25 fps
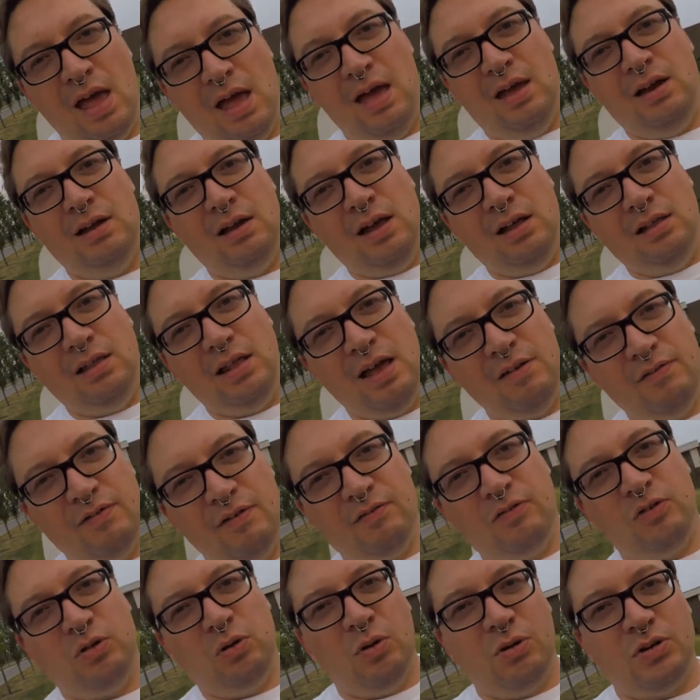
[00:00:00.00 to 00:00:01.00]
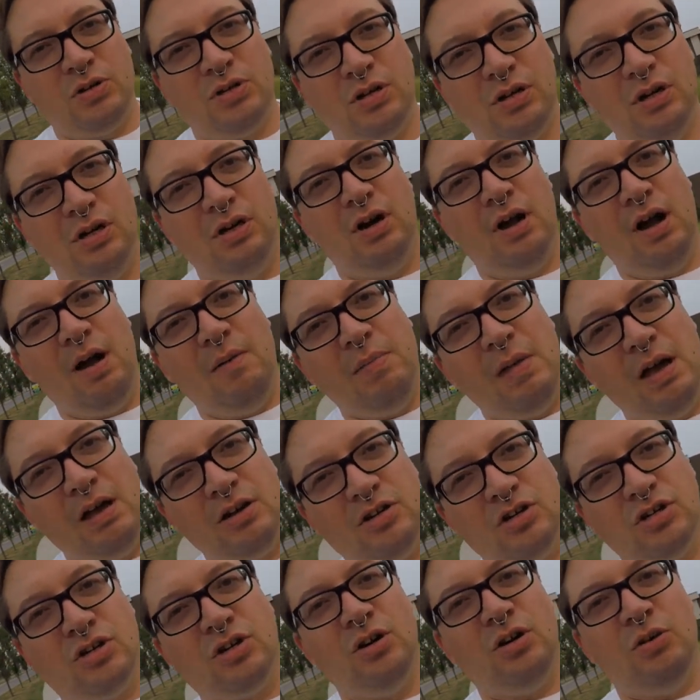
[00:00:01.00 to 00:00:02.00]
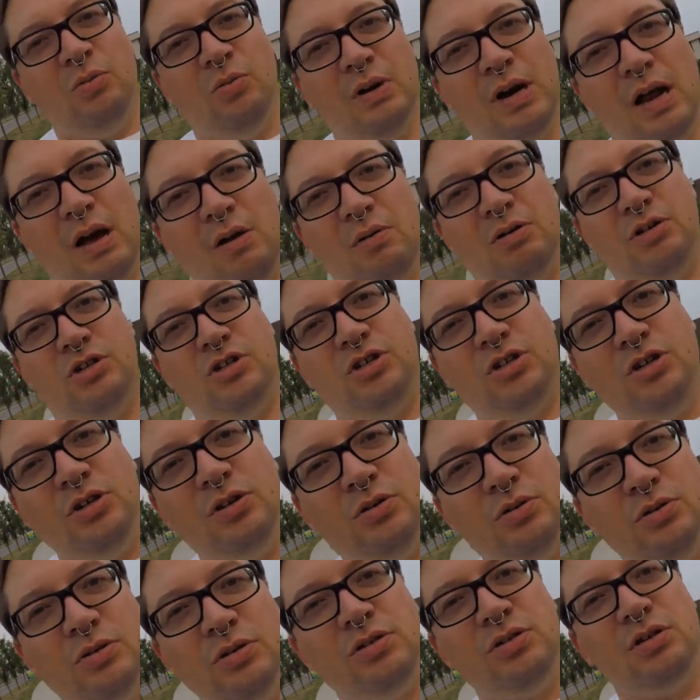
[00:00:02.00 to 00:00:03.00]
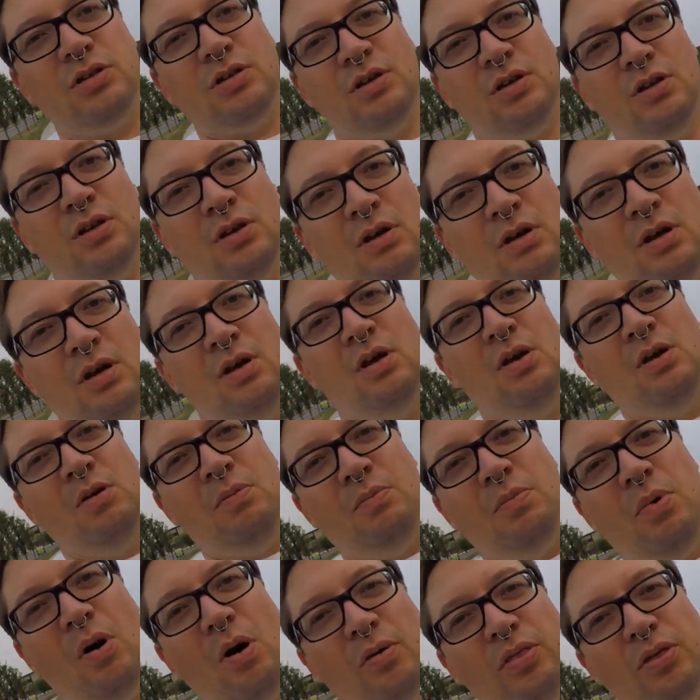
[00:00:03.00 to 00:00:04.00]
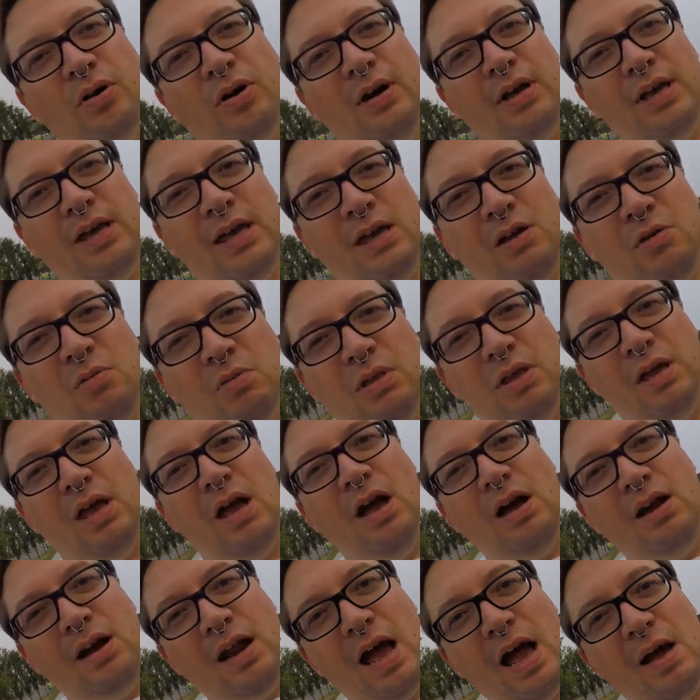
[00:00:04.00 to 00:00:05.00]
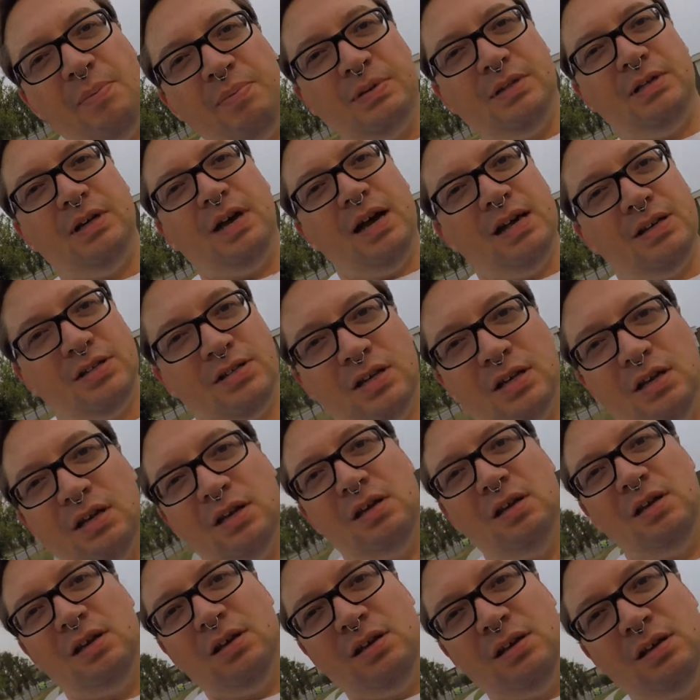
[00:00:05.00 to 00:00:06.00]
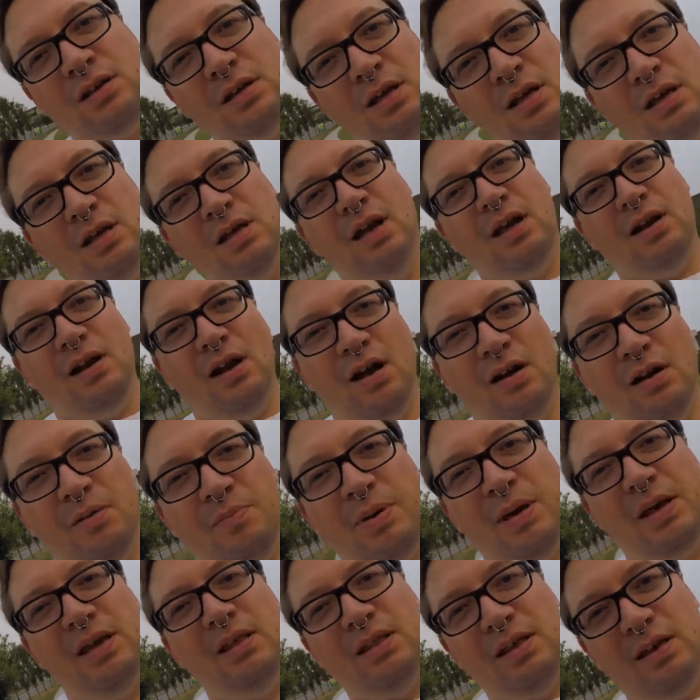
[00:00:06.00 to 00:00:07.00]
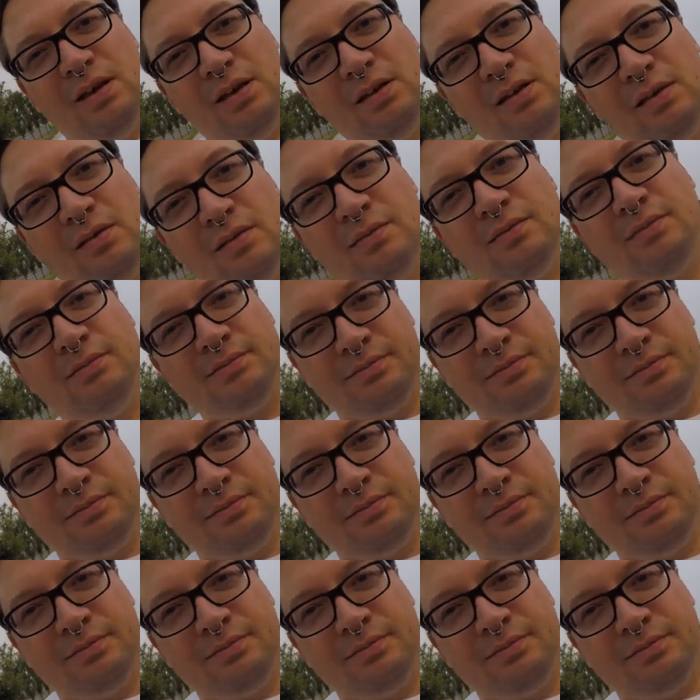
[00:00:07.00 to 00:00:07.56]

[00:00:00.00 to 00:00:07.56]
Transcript: and a life of torture, I'm not sure what I would choose. Both are equally unappetizing and unappealing.